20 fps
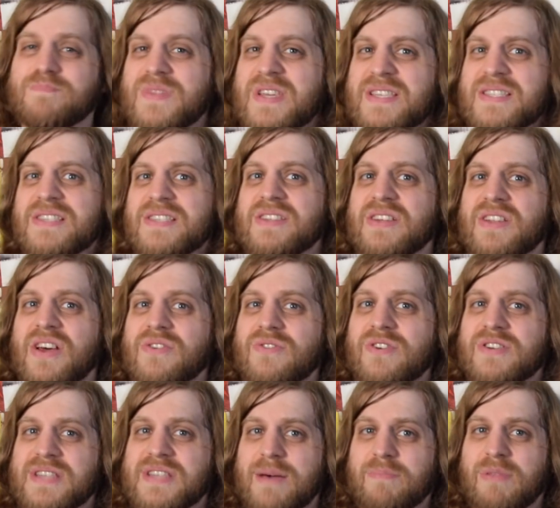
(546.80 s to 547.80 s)
is another
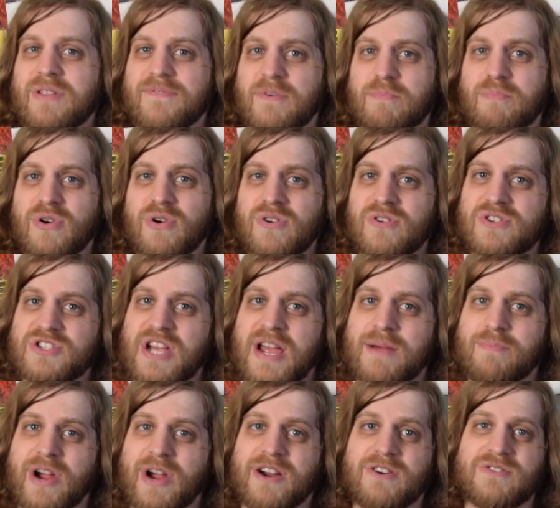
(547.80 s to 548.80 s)
example of a Pearl
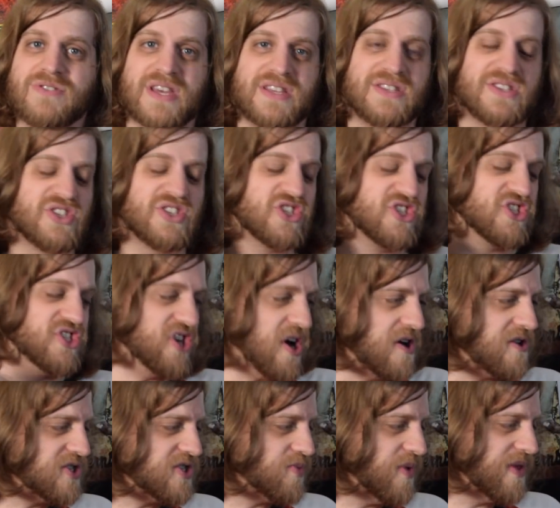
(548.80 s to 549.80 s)
Jam record that
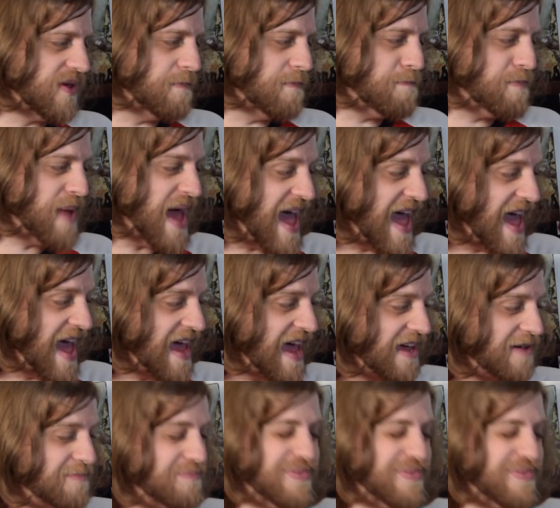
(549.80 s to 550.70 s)
starts with a bang,